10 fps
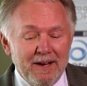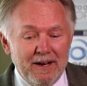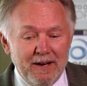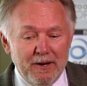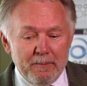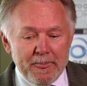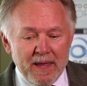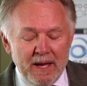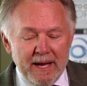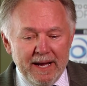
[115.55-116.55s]
And
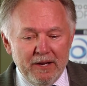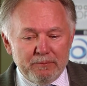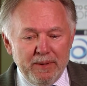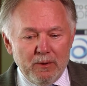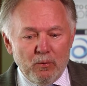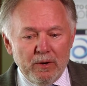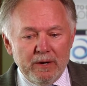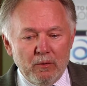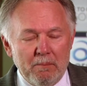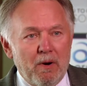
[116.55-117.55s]
it's been
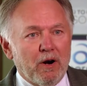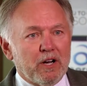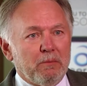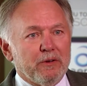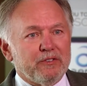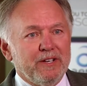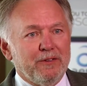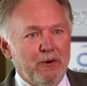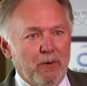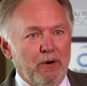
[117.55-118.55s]
really remarkable to see the
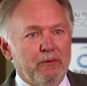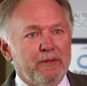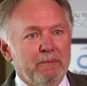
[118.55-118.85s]
growth.